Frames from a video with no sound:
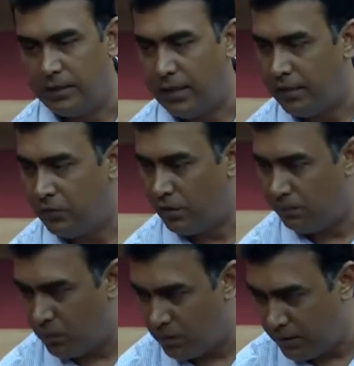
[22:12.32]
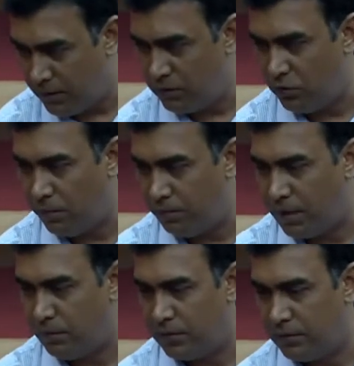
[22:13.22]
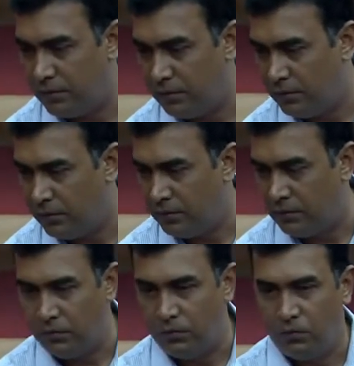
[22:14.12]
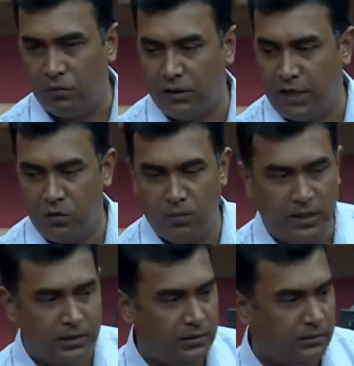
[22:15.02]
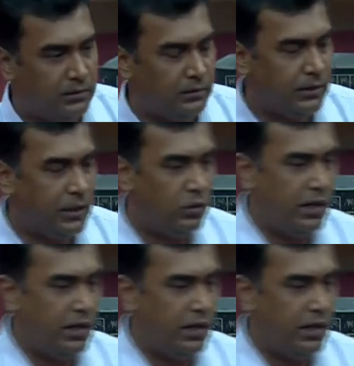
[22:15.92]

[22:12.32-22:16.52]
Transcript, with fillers: and you have polymerase, you have primer. What can you make? Can you